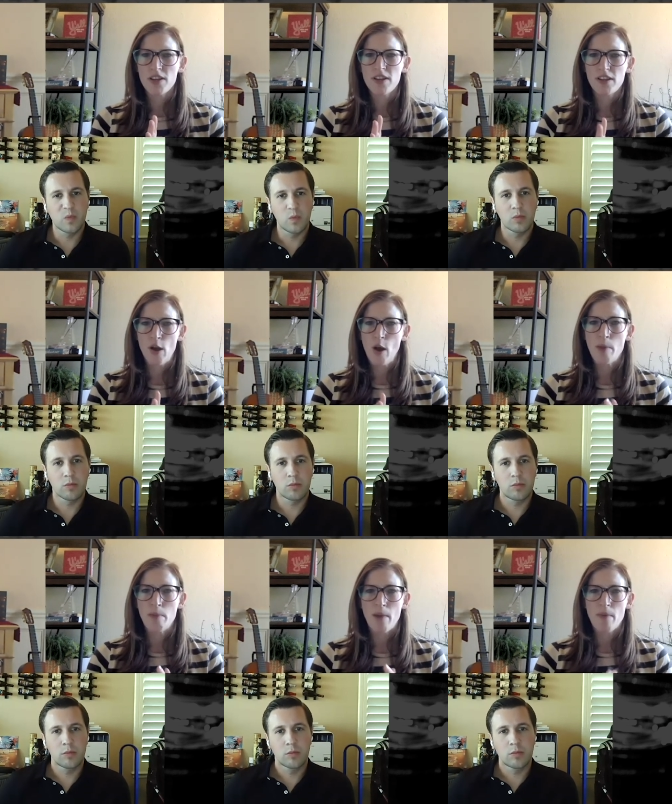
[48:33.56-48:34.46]
Speaker 1: it, it
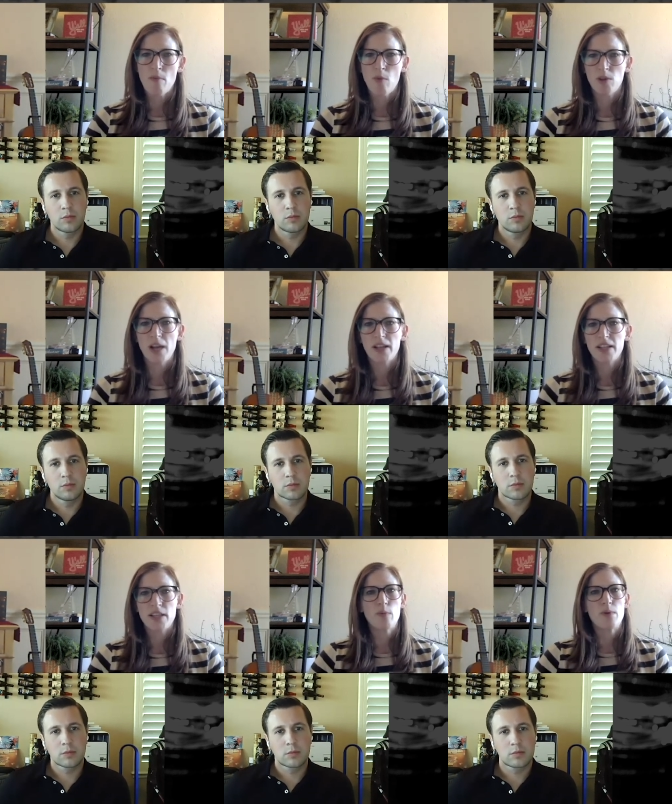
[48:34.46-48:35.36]
might be more likely
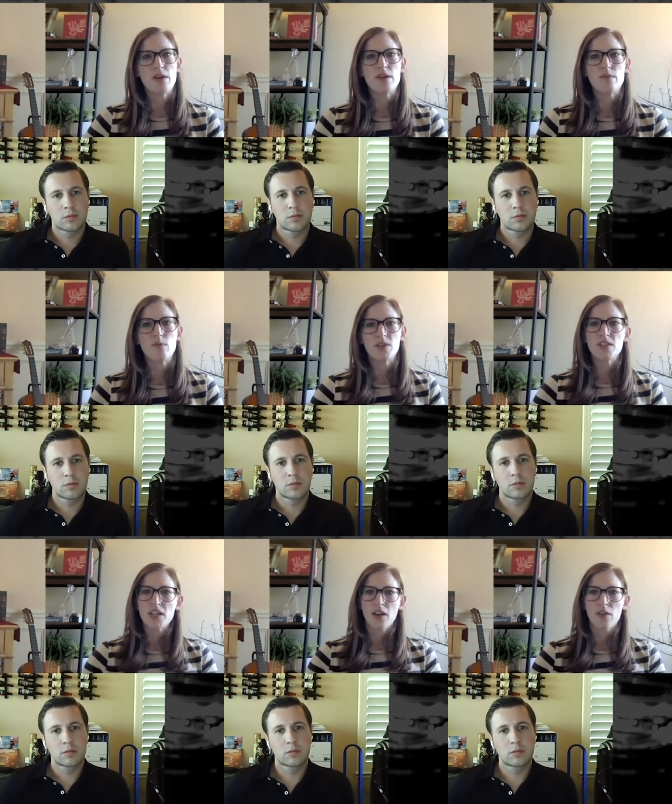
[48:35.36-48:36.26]
that we would
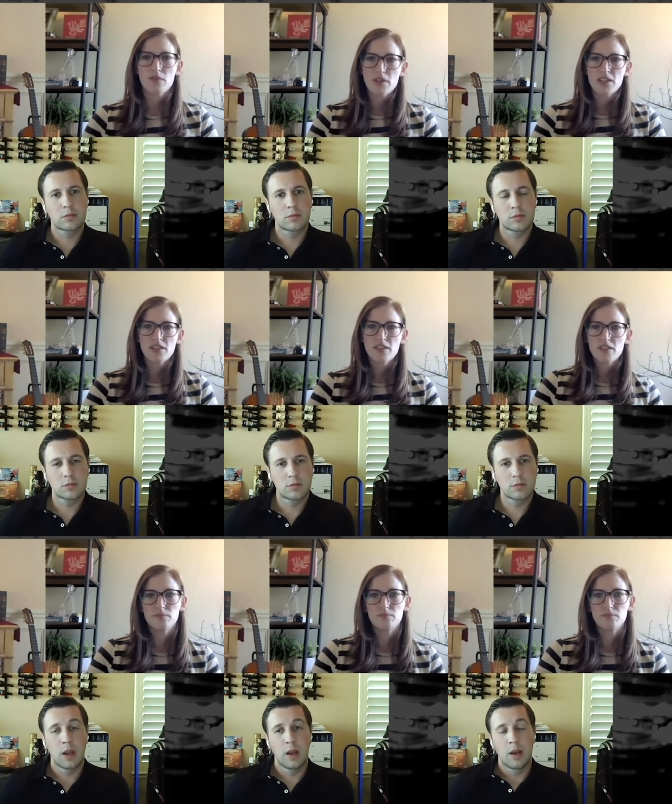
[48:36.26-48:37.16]
see another one?
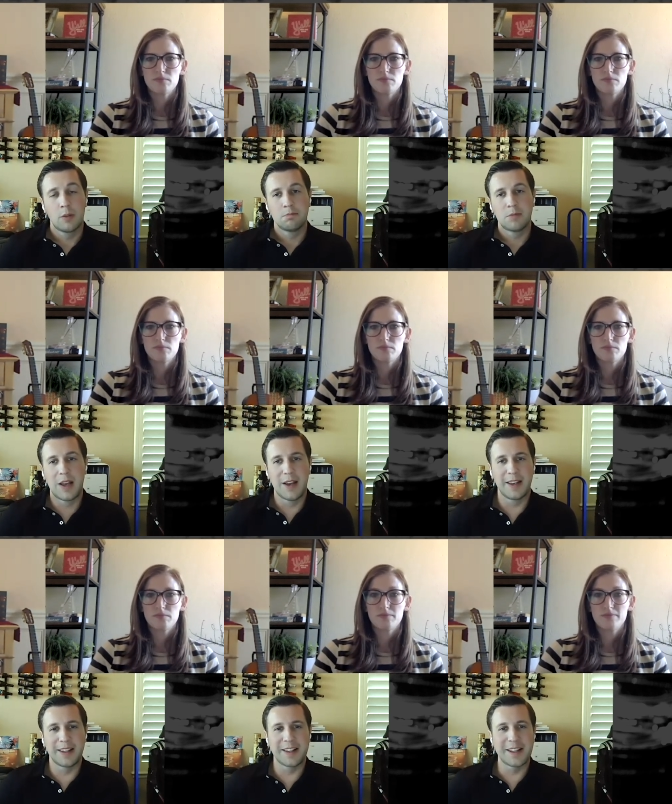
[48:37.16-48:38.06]

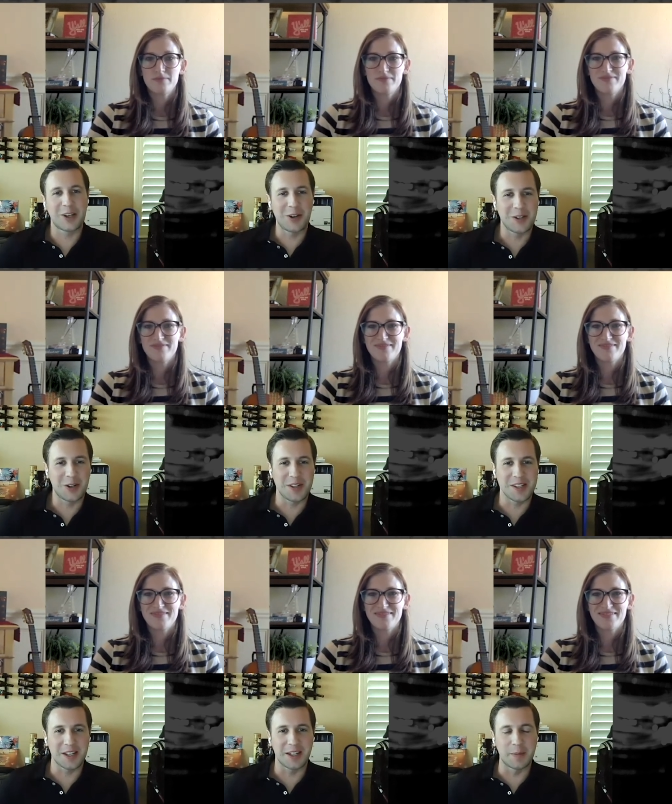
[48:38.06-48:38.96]
Speaker 2: It's always hard to
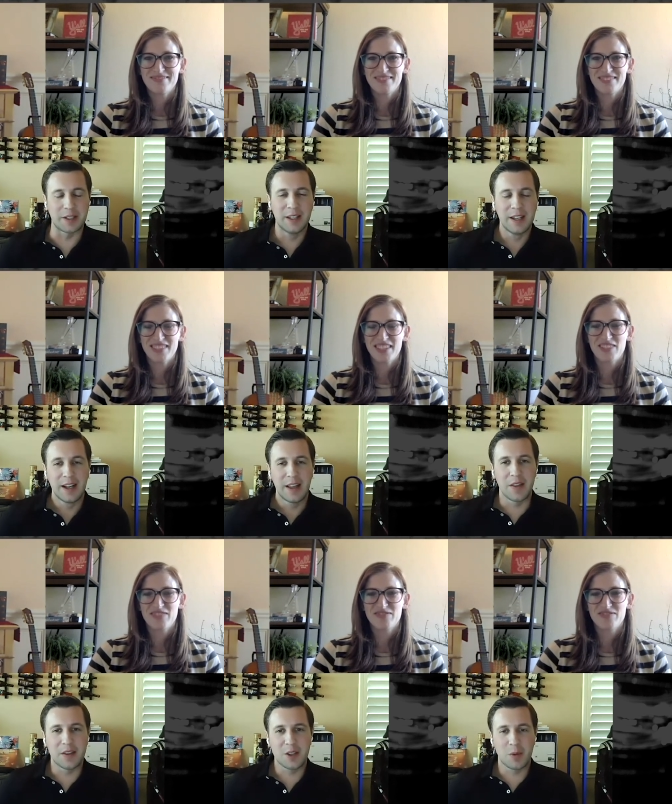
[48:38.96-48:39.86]
say. I mean, yeah.
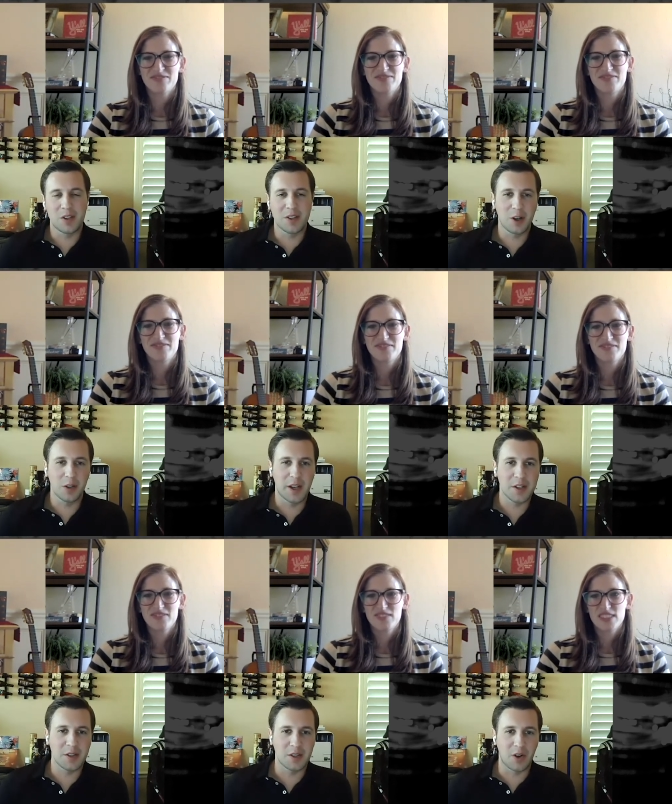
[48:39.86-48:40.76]
So much consolidation
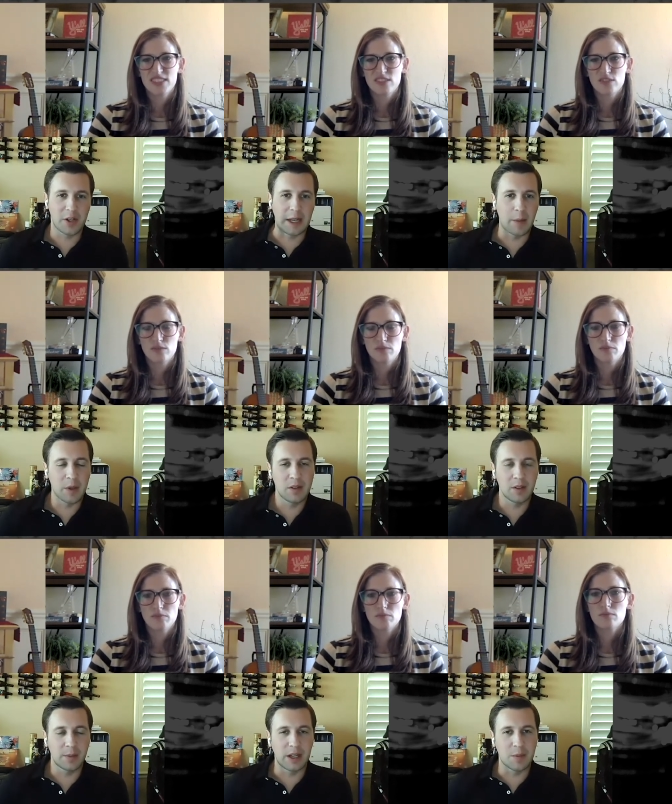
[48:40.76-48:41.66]
has already happened. I mean,
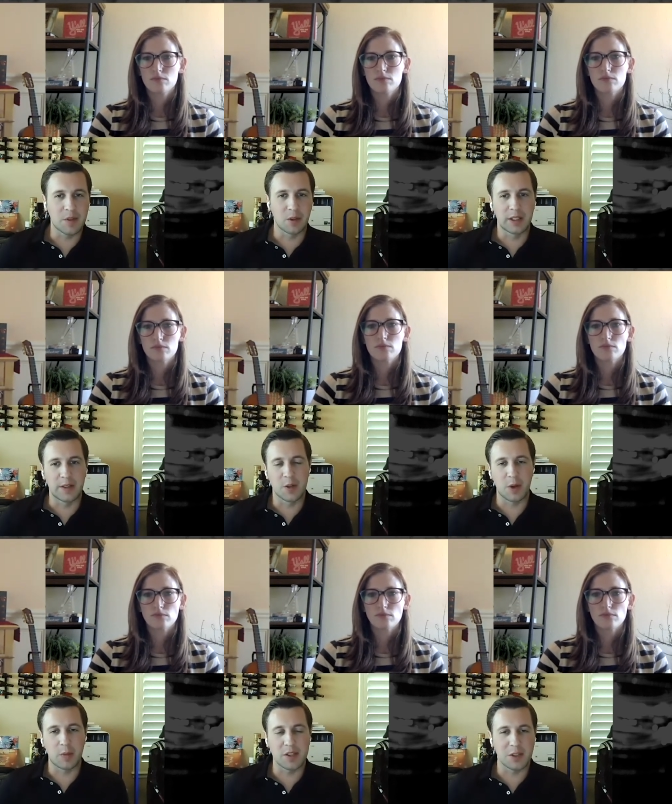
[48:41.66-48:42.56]
and certainly there's
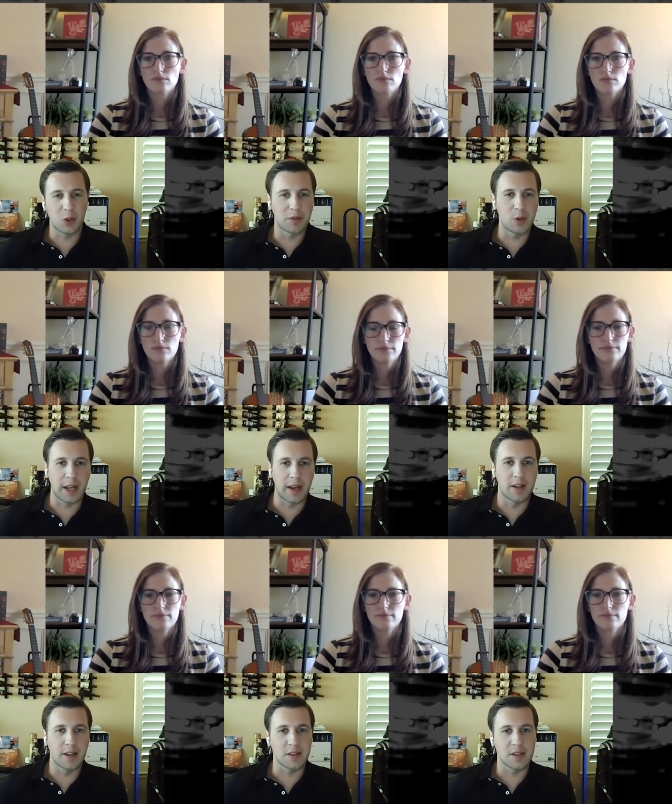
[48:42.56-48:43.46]
probably still a few
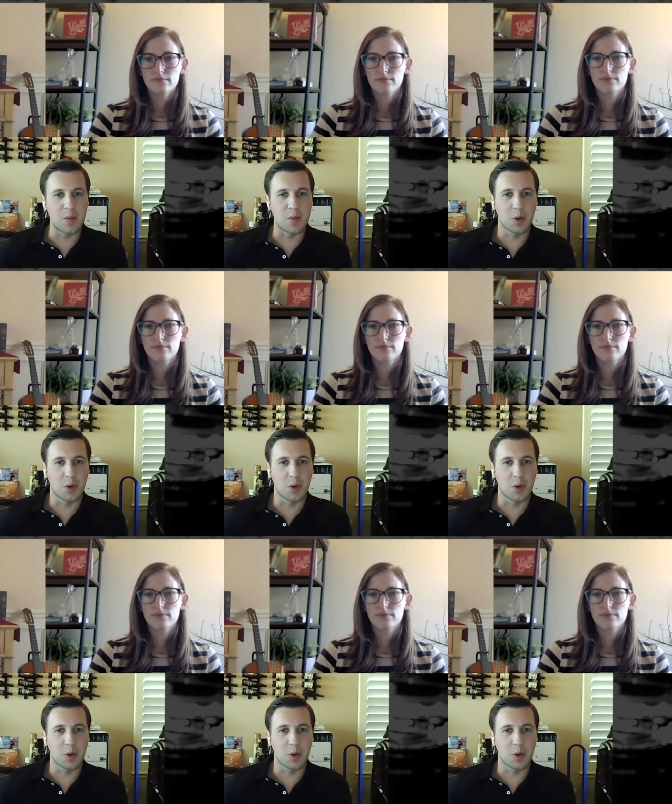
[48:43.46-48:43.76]
candidates that seem sort